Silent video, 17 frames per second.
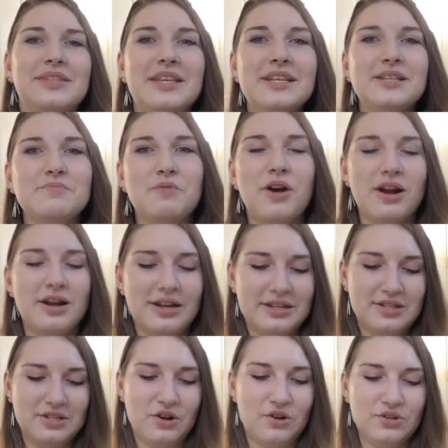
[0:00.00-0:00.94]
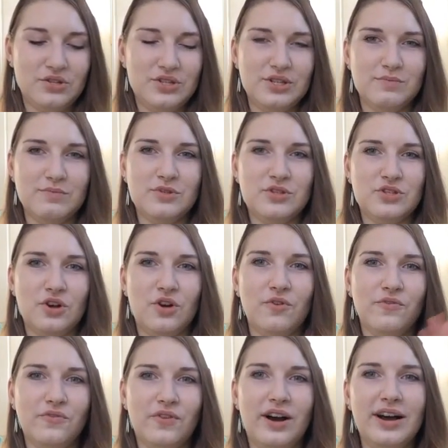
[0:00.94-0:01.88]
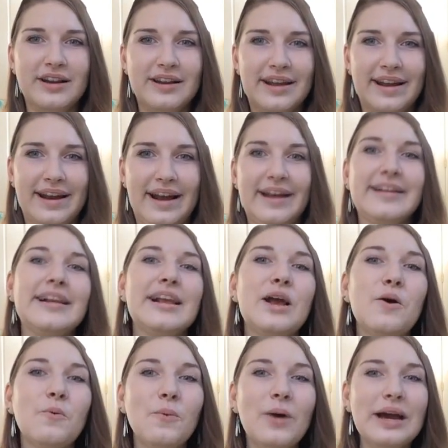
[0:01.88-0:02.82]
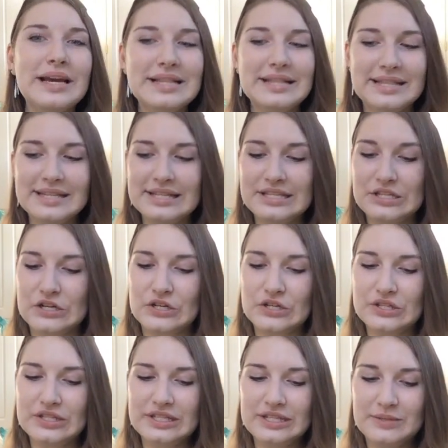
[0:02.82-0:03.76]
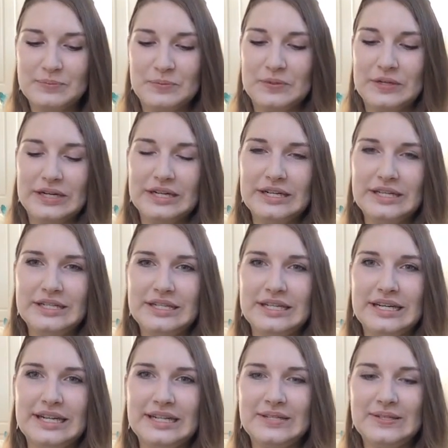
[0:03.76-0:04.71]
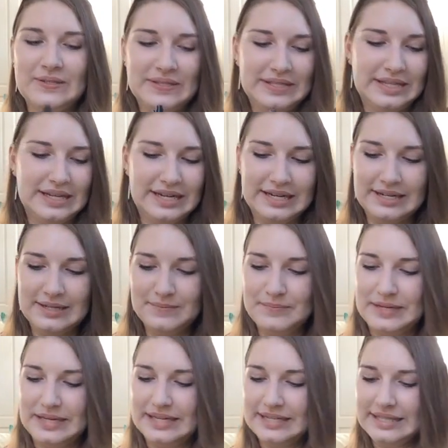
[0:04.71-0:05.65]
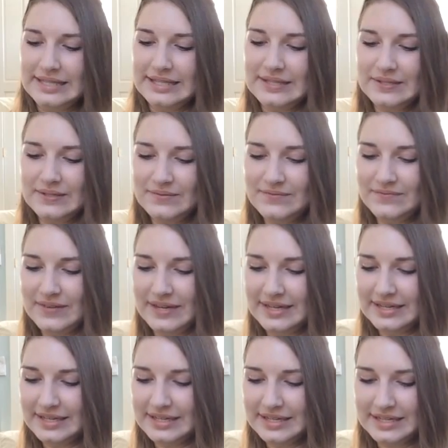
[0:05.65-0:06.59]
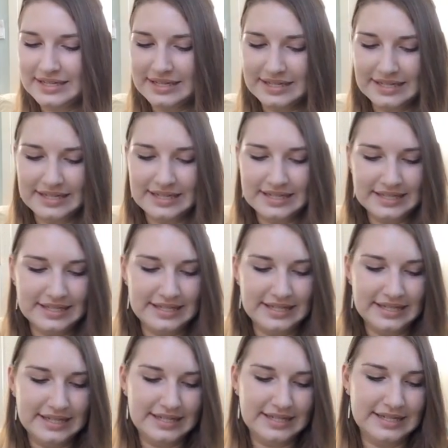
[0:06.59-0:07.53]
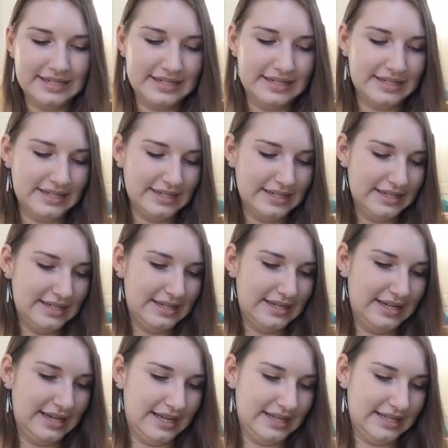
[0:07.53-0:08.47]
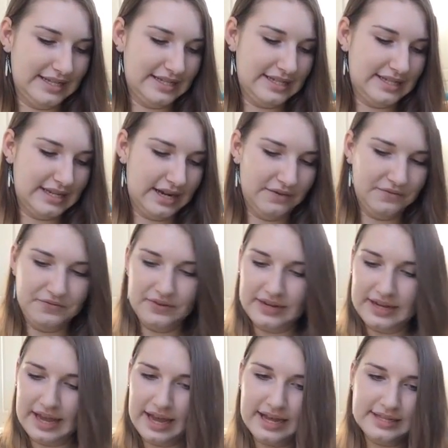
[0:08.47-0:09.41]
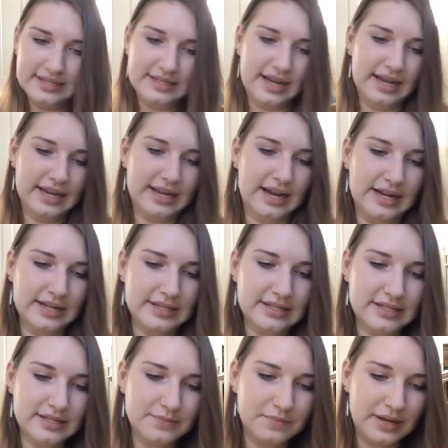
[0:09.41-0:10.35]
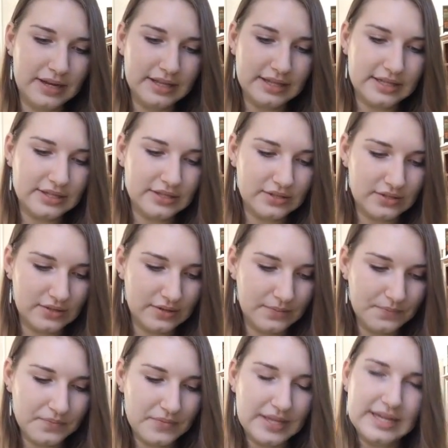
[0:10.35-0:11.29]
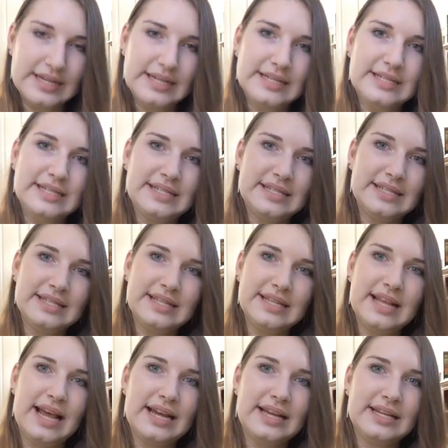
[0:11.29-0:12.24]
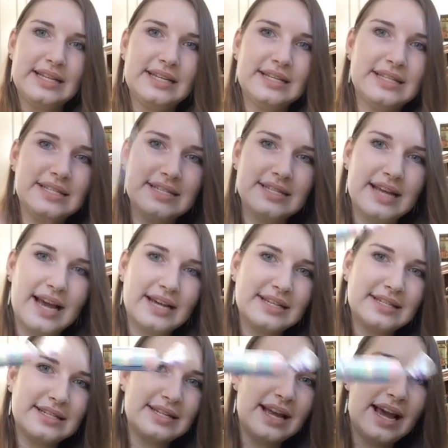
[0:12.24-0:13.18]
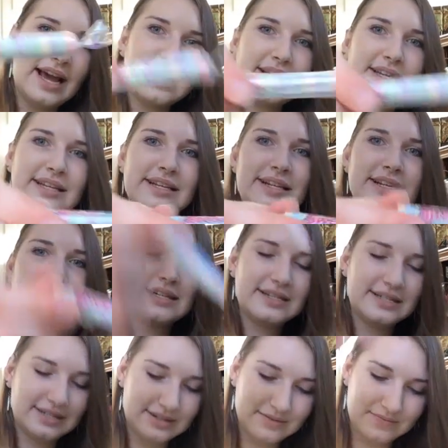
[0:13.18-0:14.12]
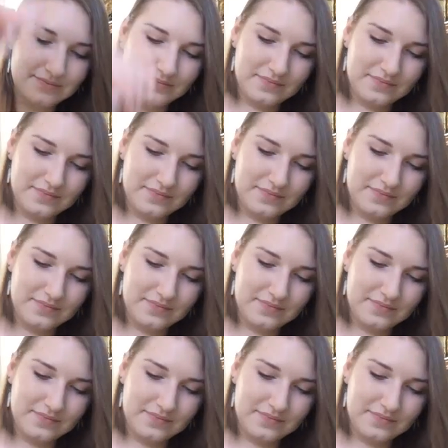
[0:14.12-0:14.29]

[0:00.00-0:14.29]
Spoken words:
These products all seem so fun, and I can't wait to start this project with all my little fun goodies here. And let's not forget, I got my little snackety snack in here.